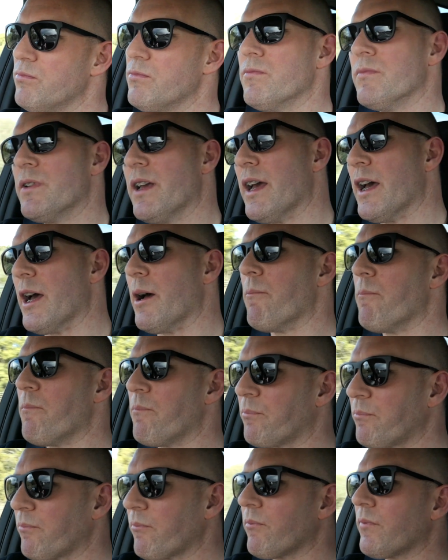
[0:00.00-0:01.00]
Yeah,
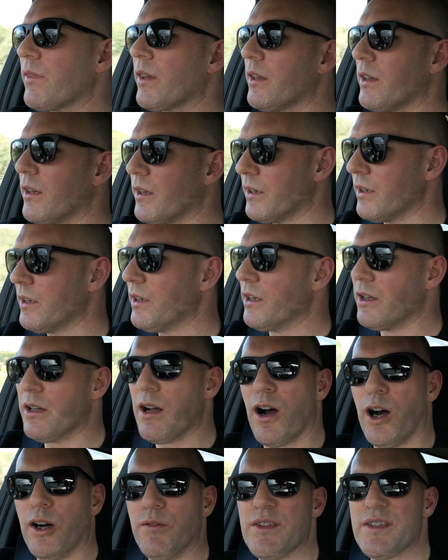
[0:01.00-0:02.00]

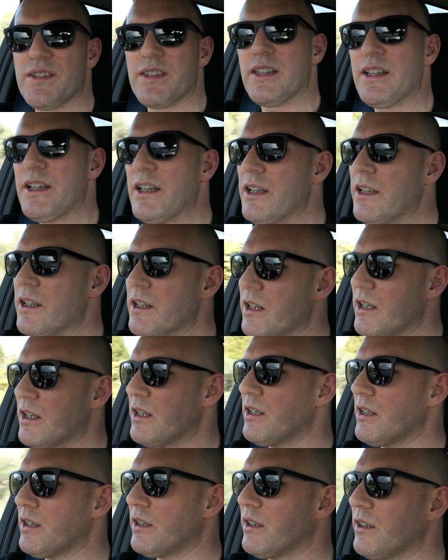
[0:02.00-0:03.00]
obviously
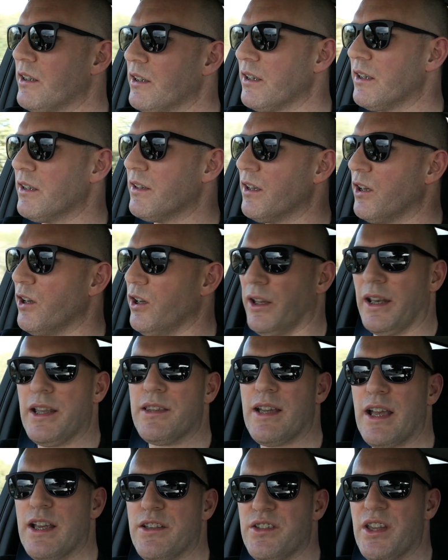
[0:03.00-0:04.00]
Early
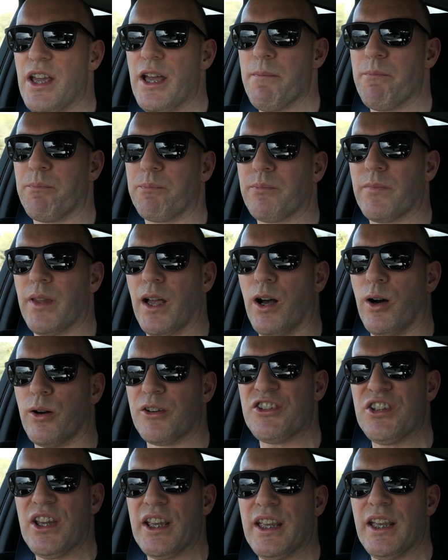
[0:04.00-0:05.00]
days yet. I'll
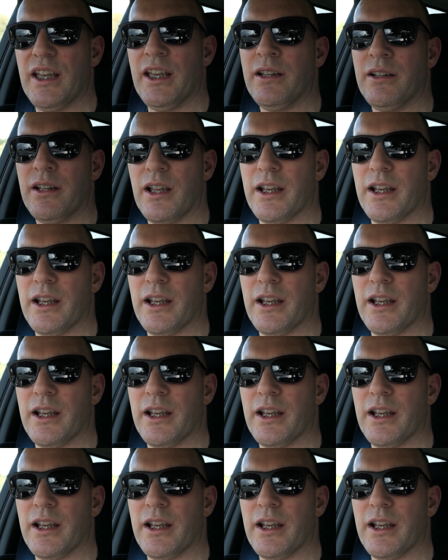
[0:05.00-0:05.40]
check in